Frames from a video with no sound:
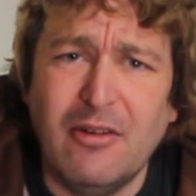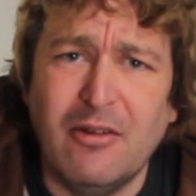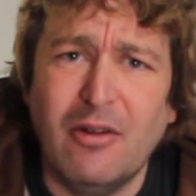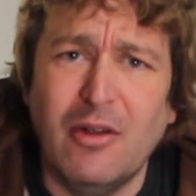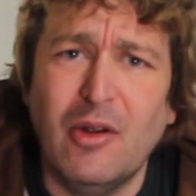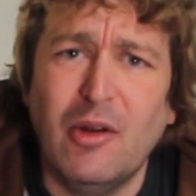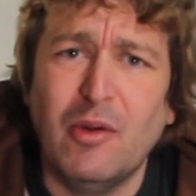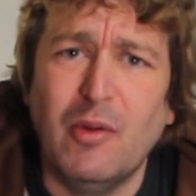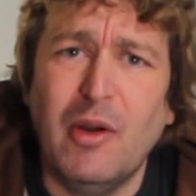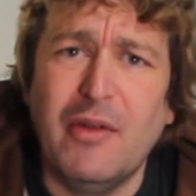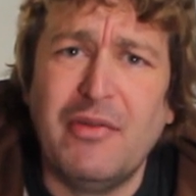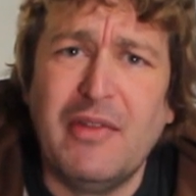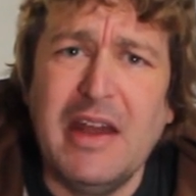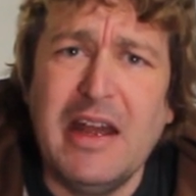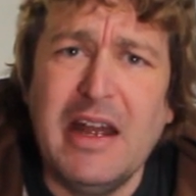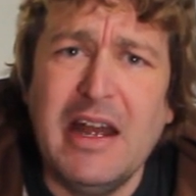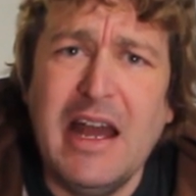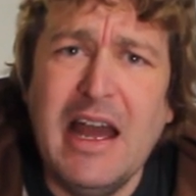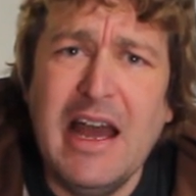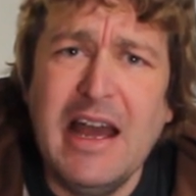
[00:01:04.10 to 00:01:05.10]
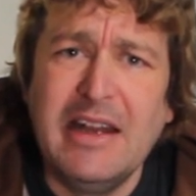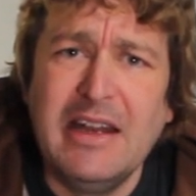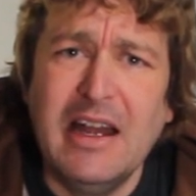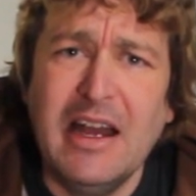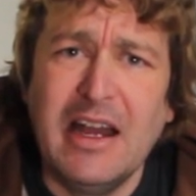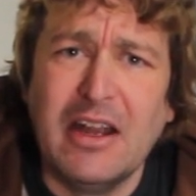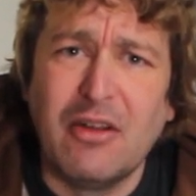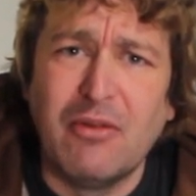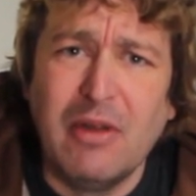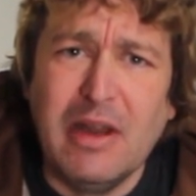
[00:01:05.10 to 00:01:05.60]
or what they had
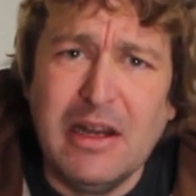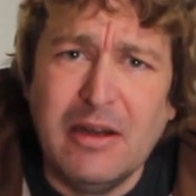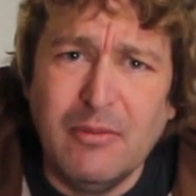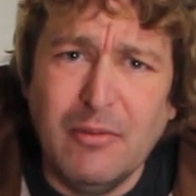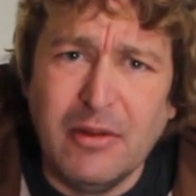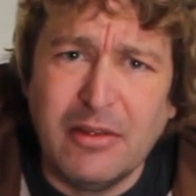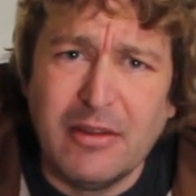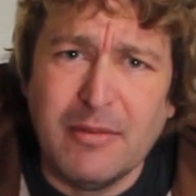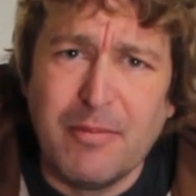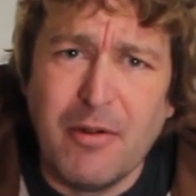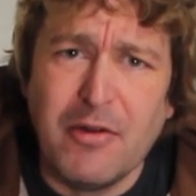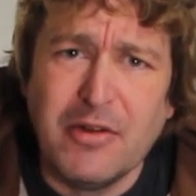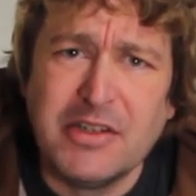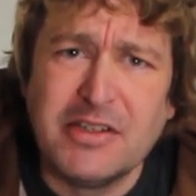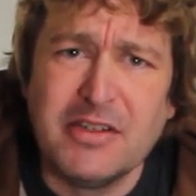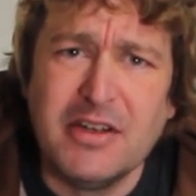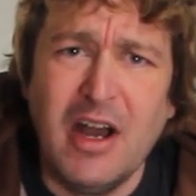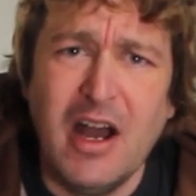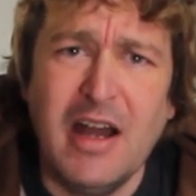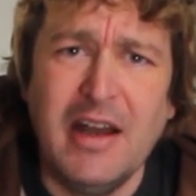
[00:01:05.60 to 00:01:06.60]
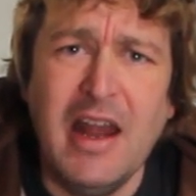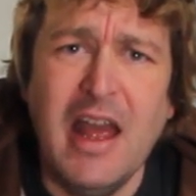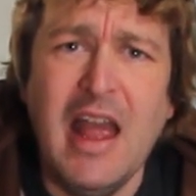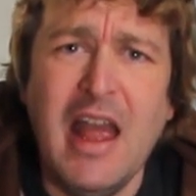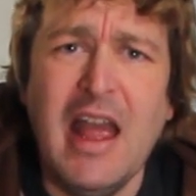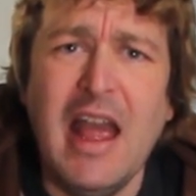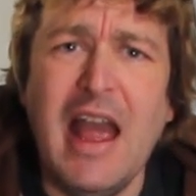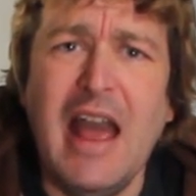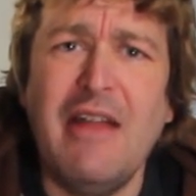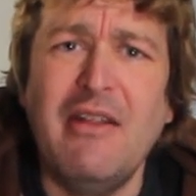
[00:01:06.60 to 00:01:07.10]
agreed with the person on.
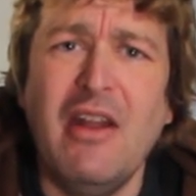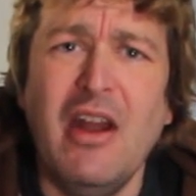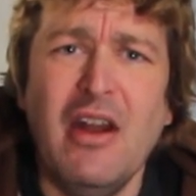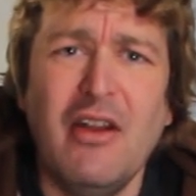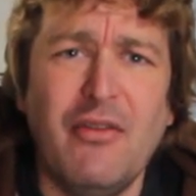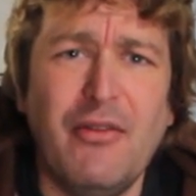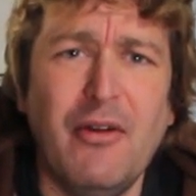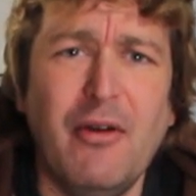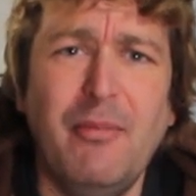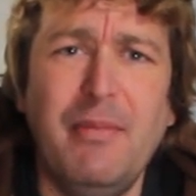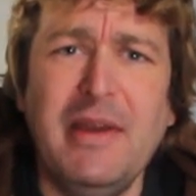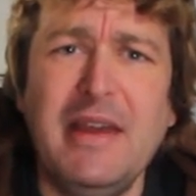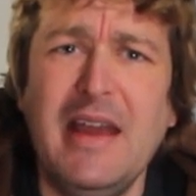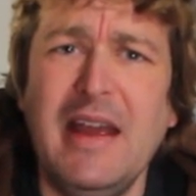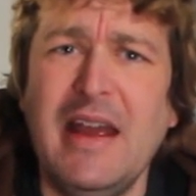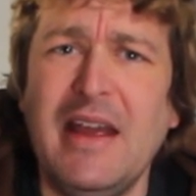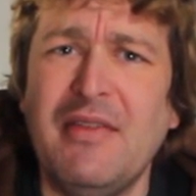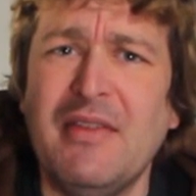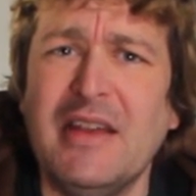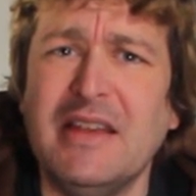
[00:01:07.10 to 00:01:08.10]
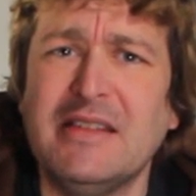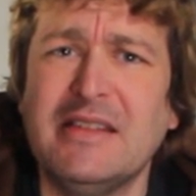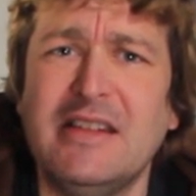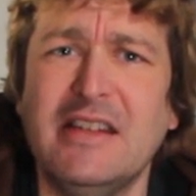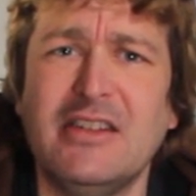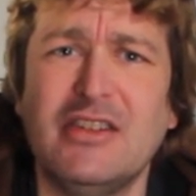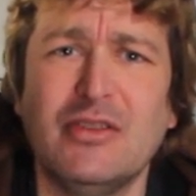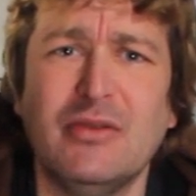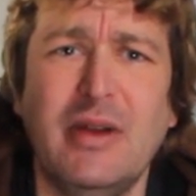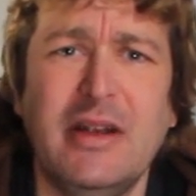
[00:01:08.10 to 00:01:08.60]
And they'll be in this
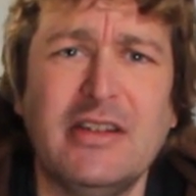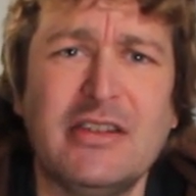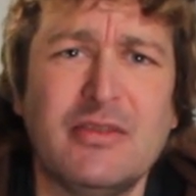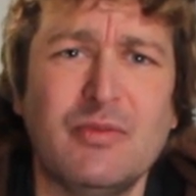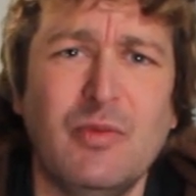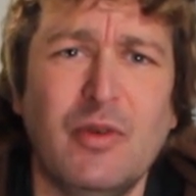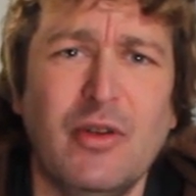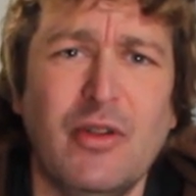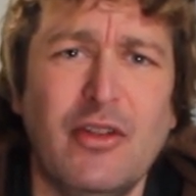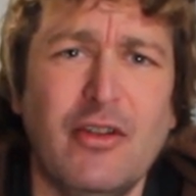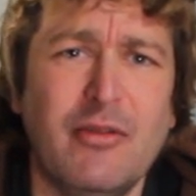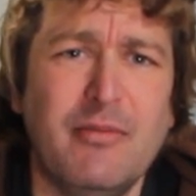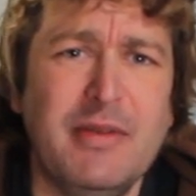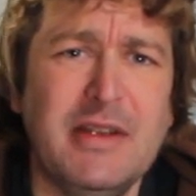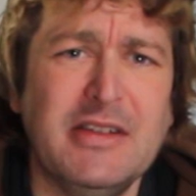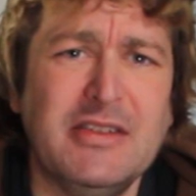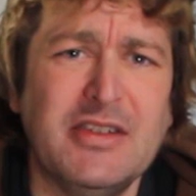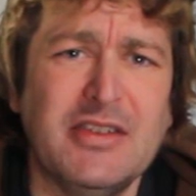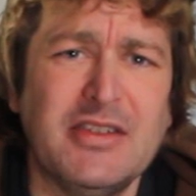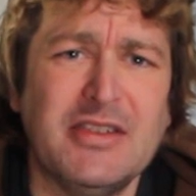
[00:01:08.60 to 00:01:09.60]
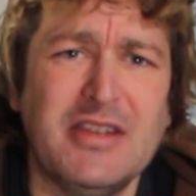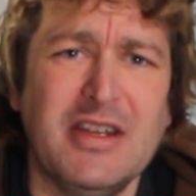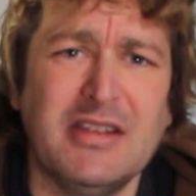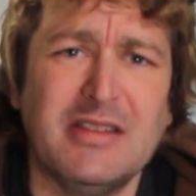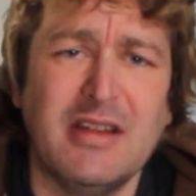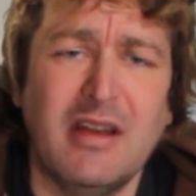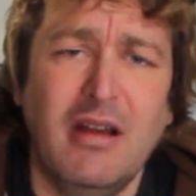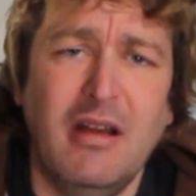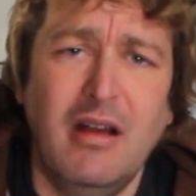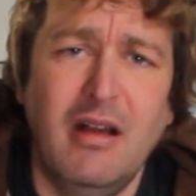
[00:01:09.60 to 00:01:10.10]
situation where there'll be just
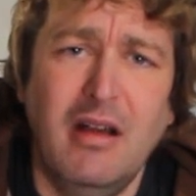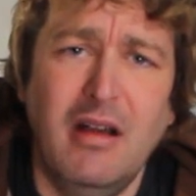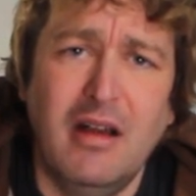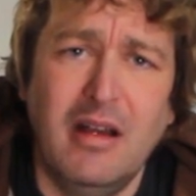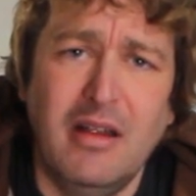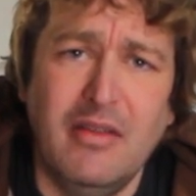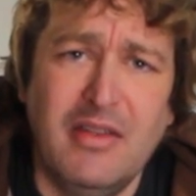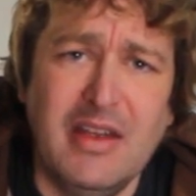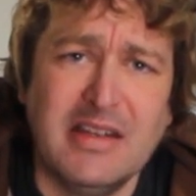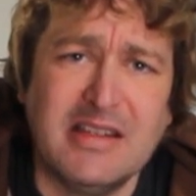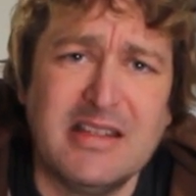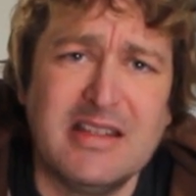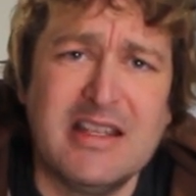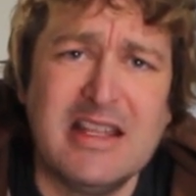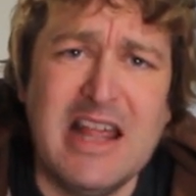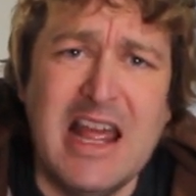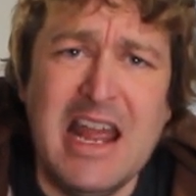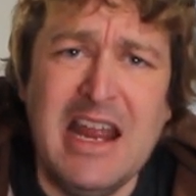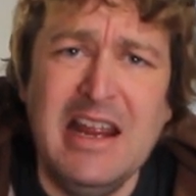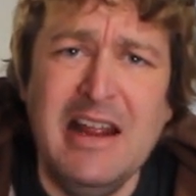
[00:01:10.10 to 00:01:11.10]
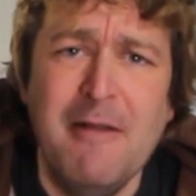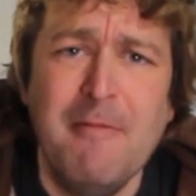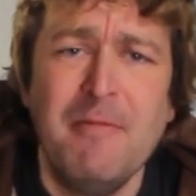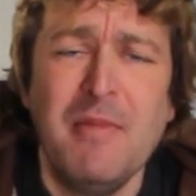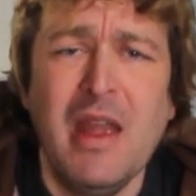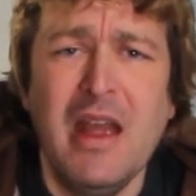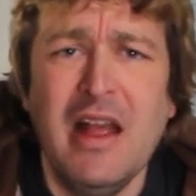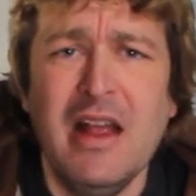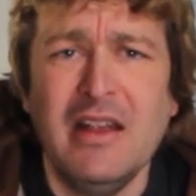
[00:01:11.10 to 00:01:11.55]
this thing.